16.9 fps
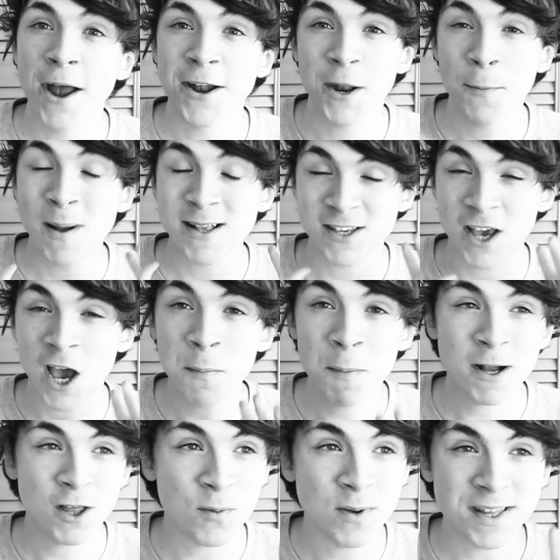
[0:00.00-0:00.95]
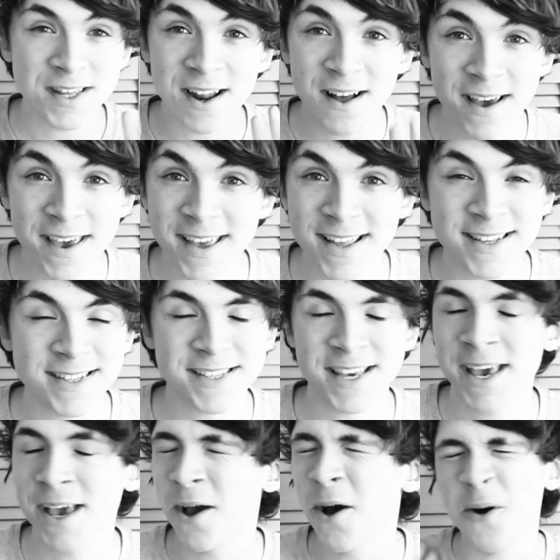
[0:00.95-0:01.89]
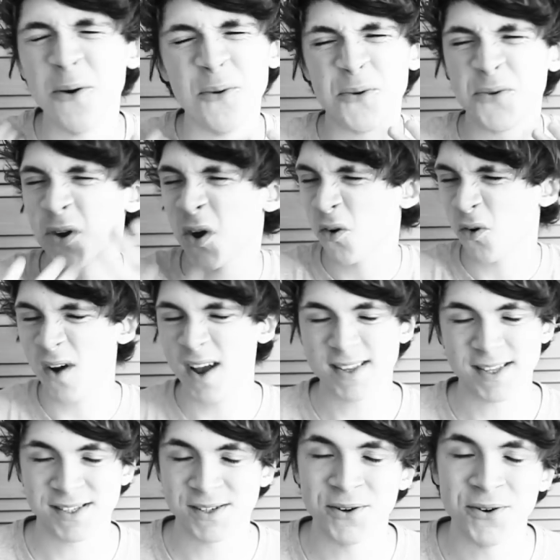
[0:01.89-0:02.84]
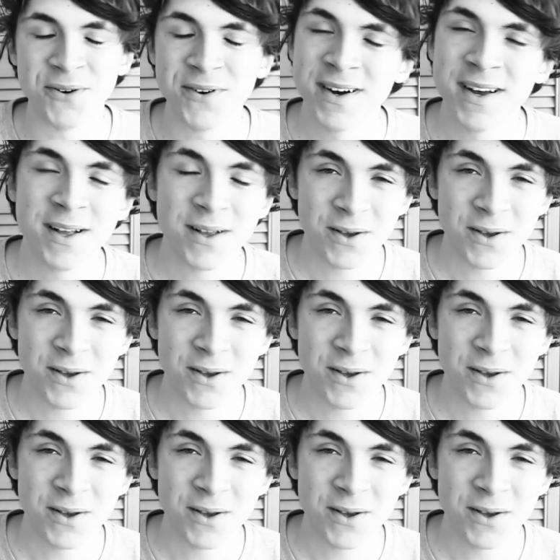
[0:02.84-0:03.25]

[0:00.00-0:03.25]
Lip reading: No matter how much we deny it and say, oh, no regrets at all.